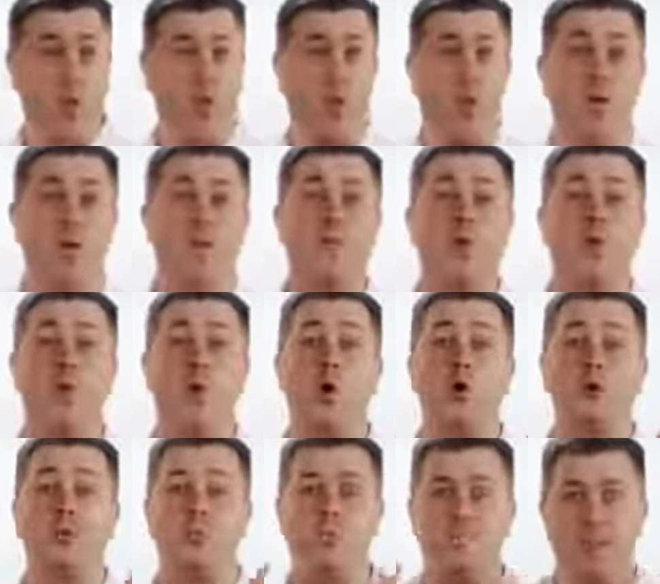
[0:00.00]
with one of the
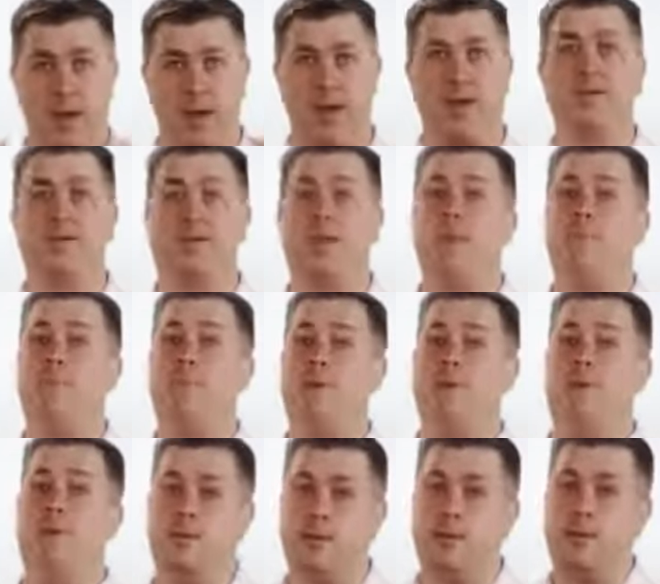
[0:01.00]
world's biggest
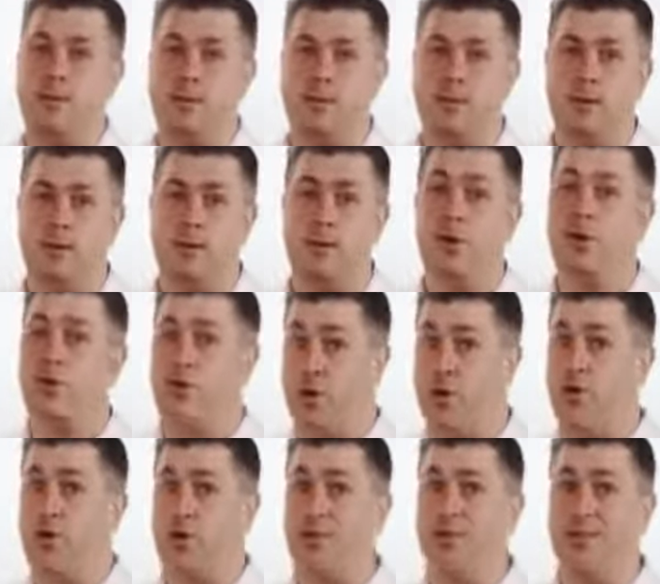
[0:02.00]
companies. You'd
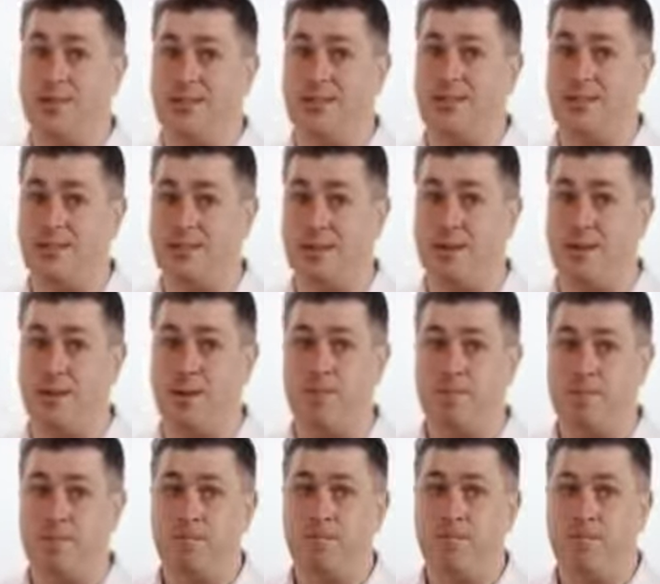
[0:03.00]
know them if I said the name.
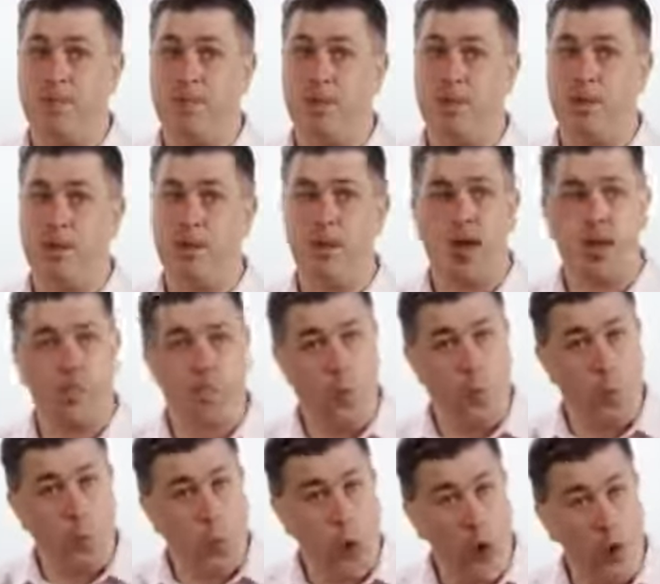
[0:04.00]
And the
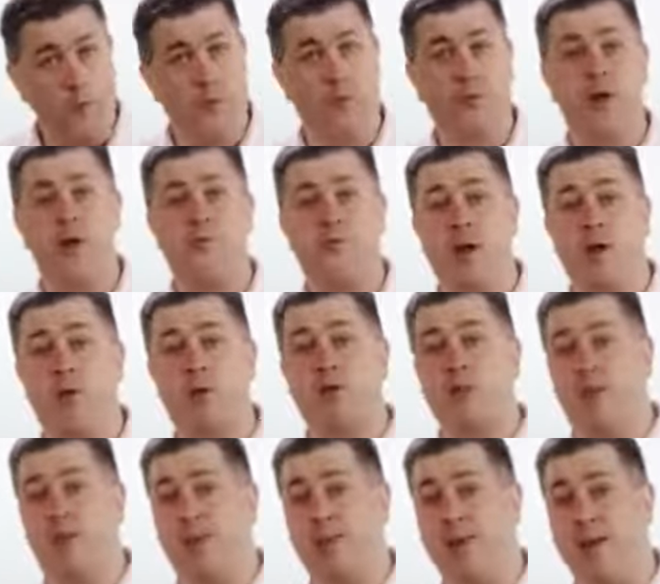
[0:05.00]
one
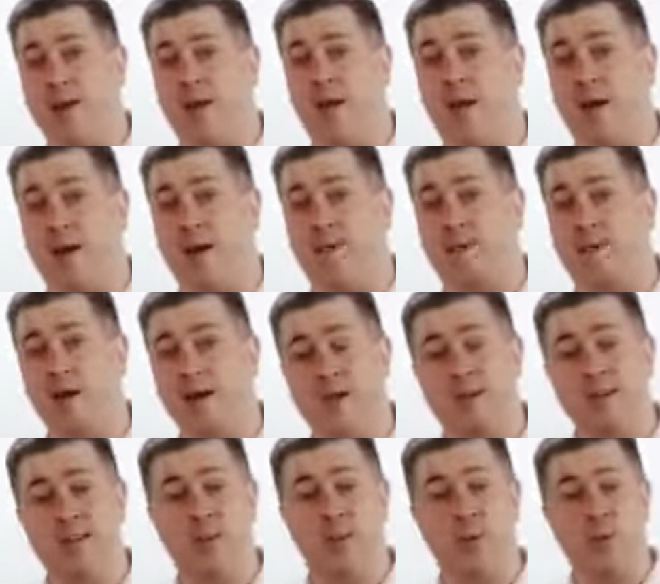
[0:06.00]
prerequisite that they have
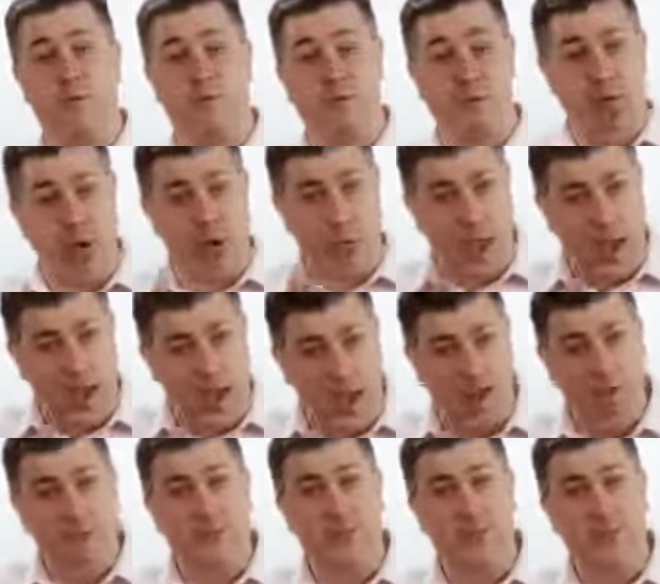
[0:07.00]
is that we follow
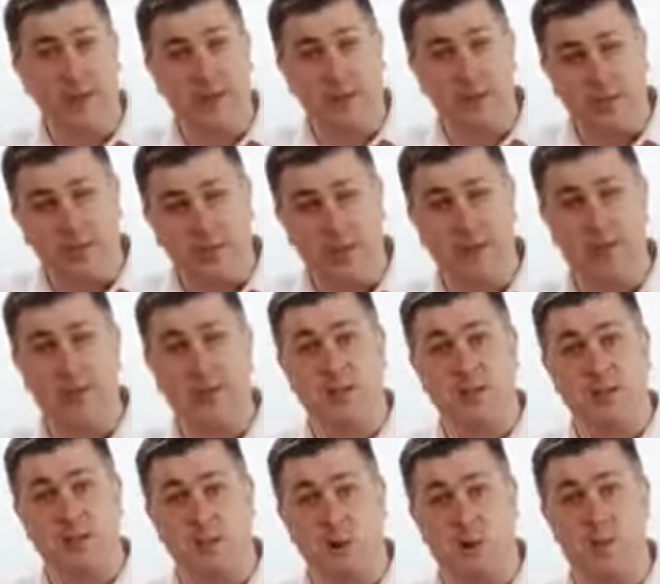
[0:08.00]
every business
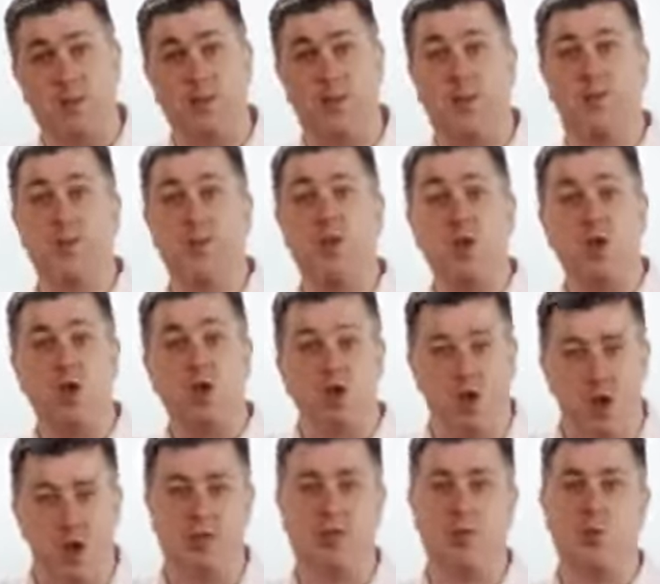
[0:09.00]
process
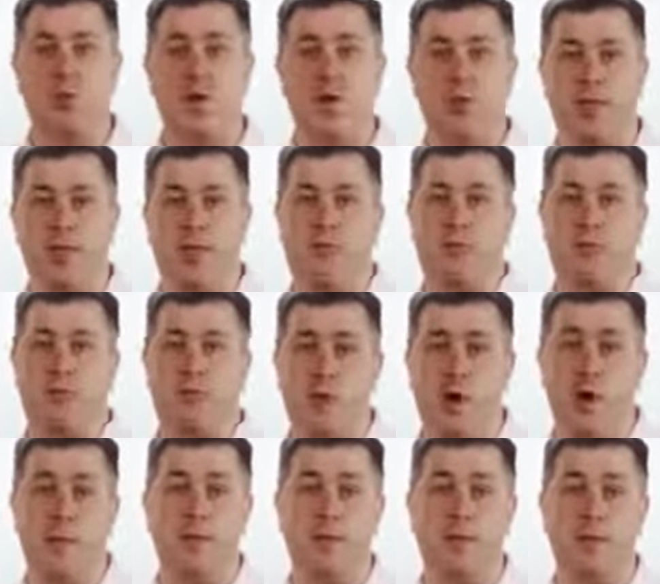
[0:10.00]
just the way they
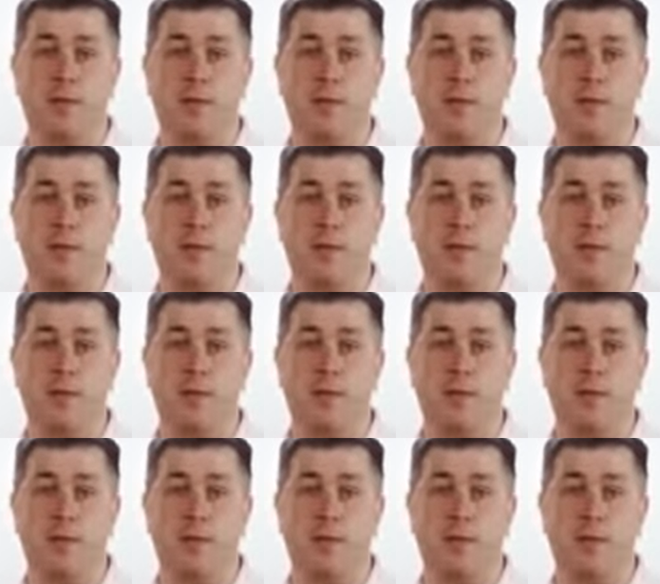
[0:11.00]
prescribe it.